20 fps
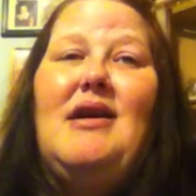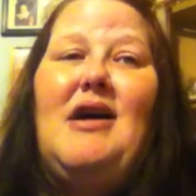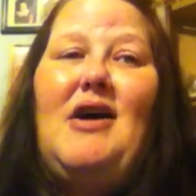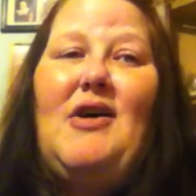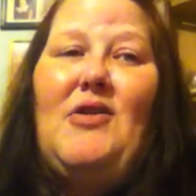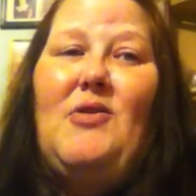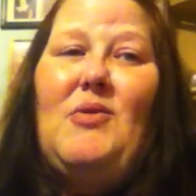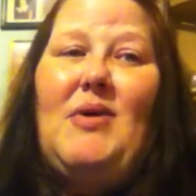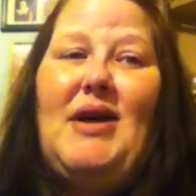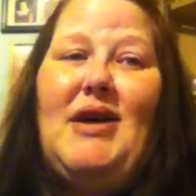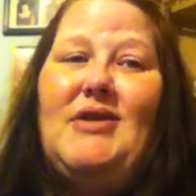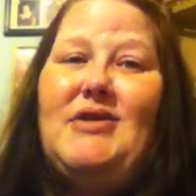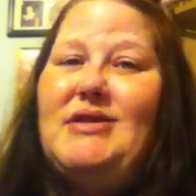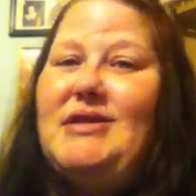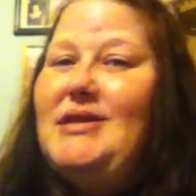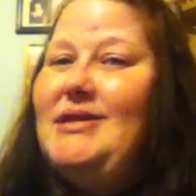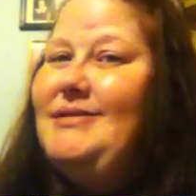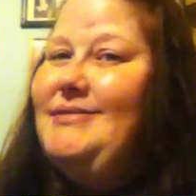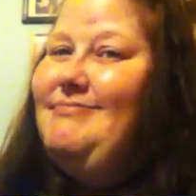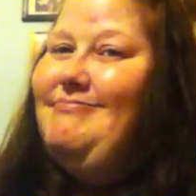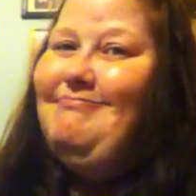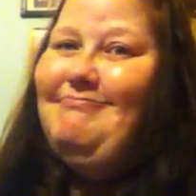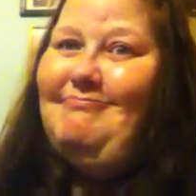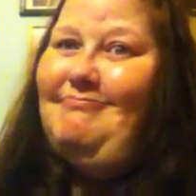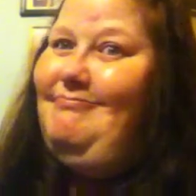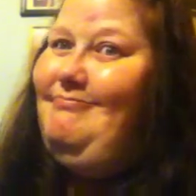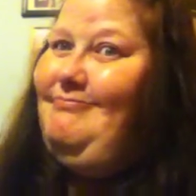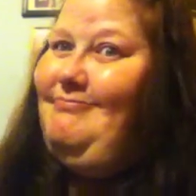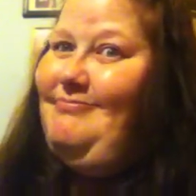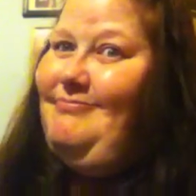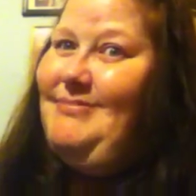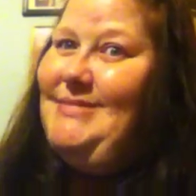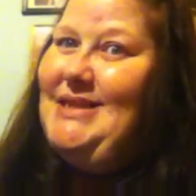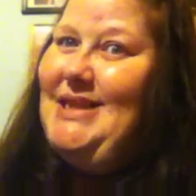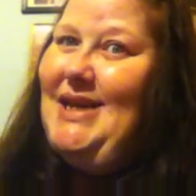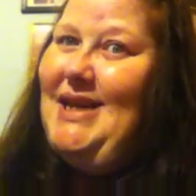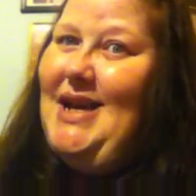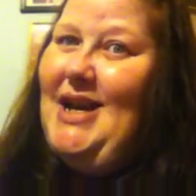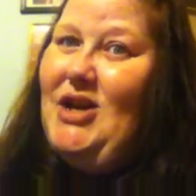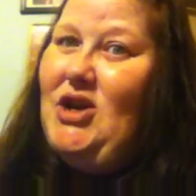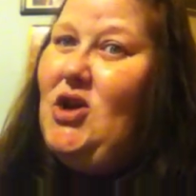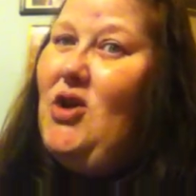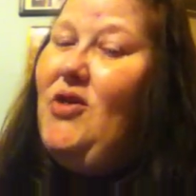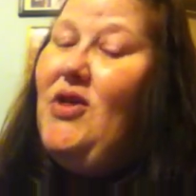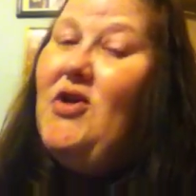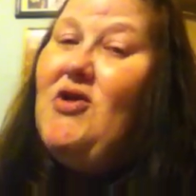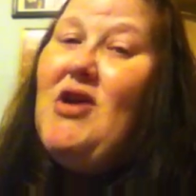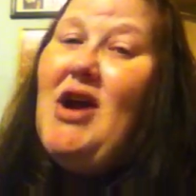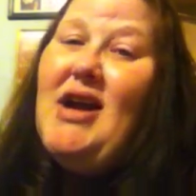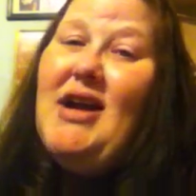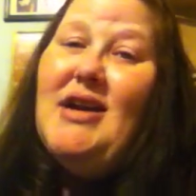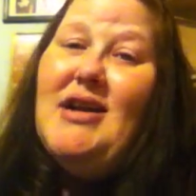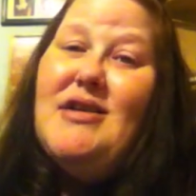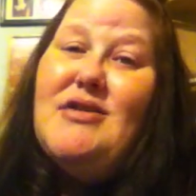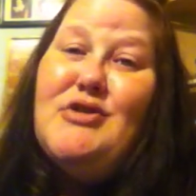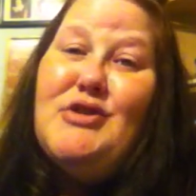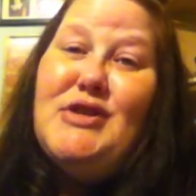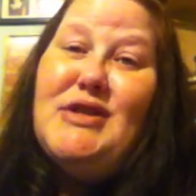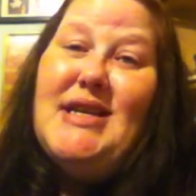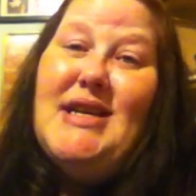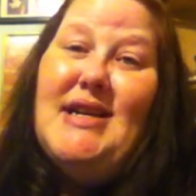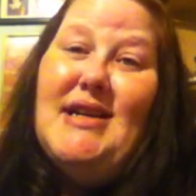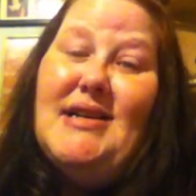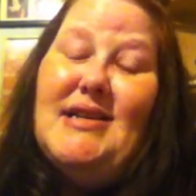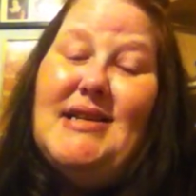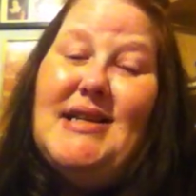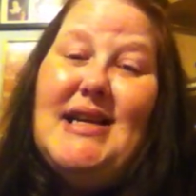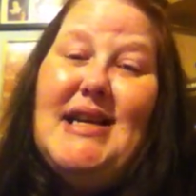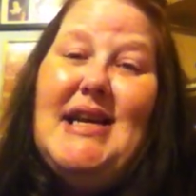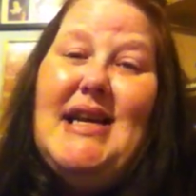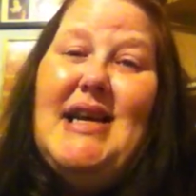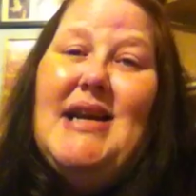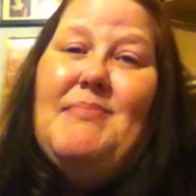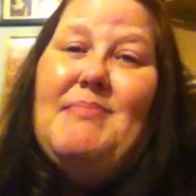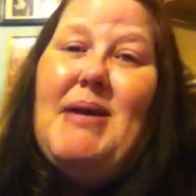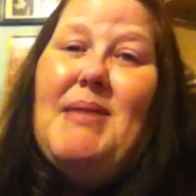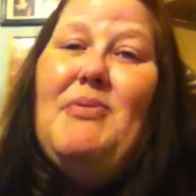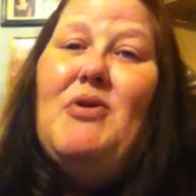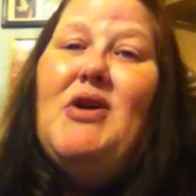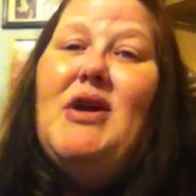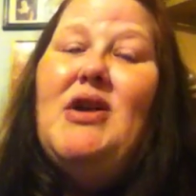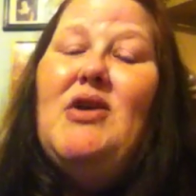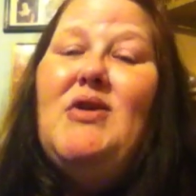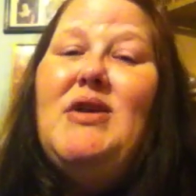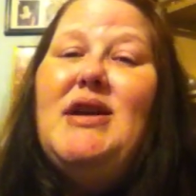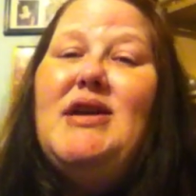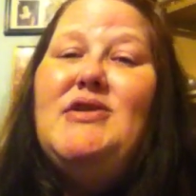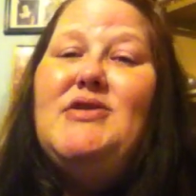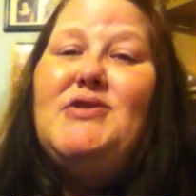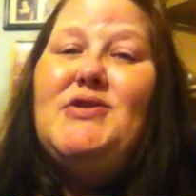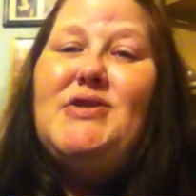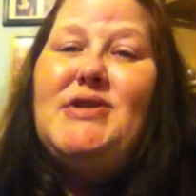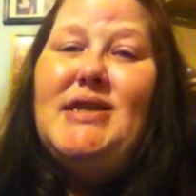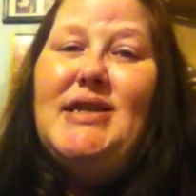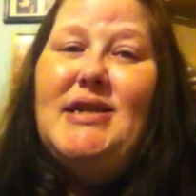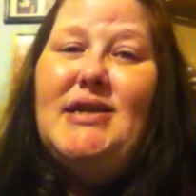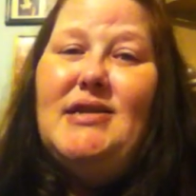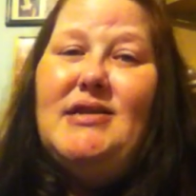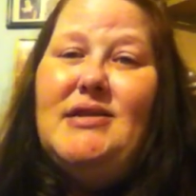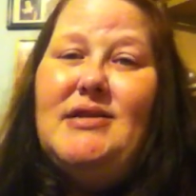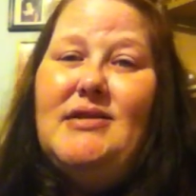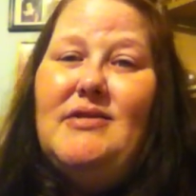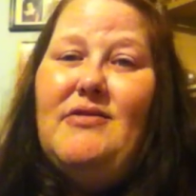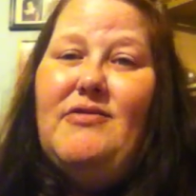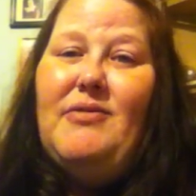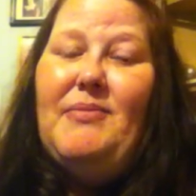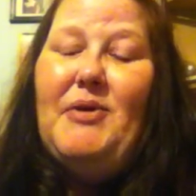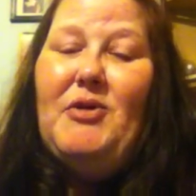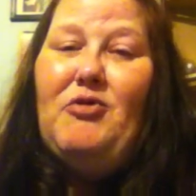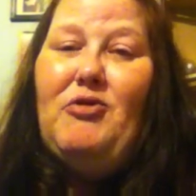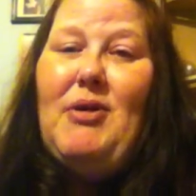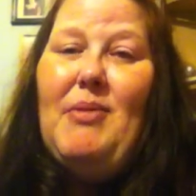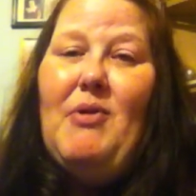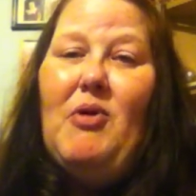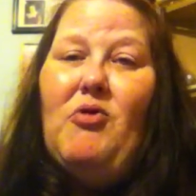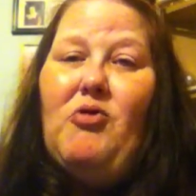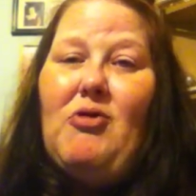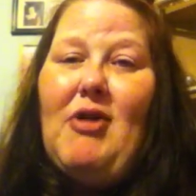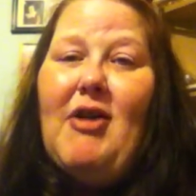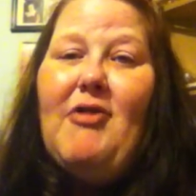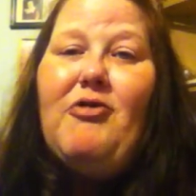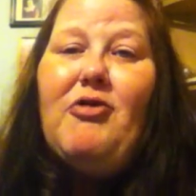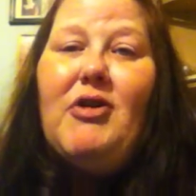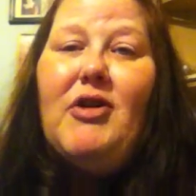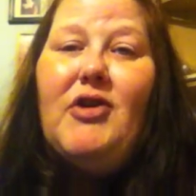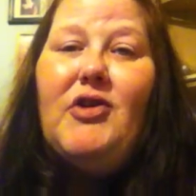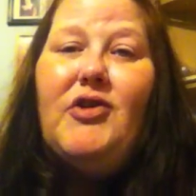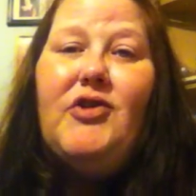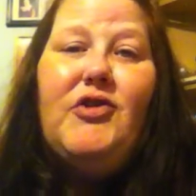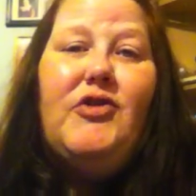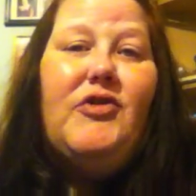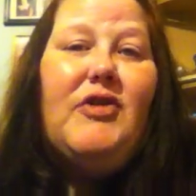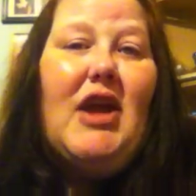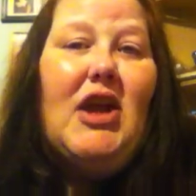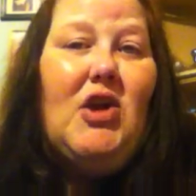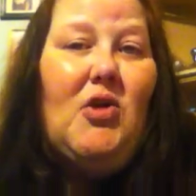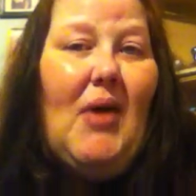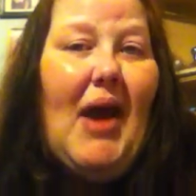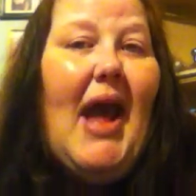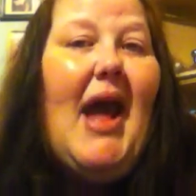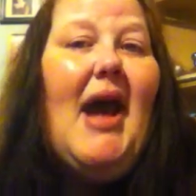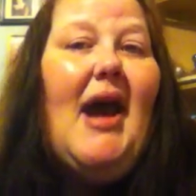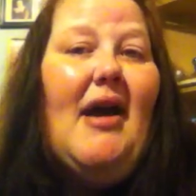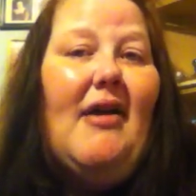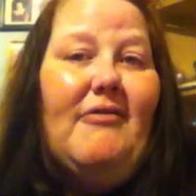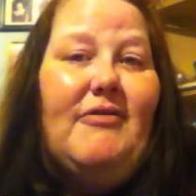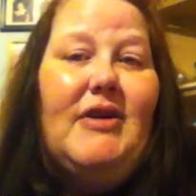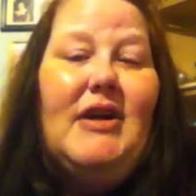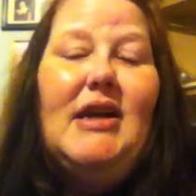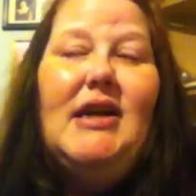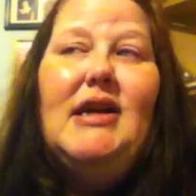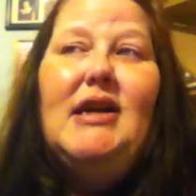Otherwise, they're not going to understand. People can only understand from the frame of reference that you have,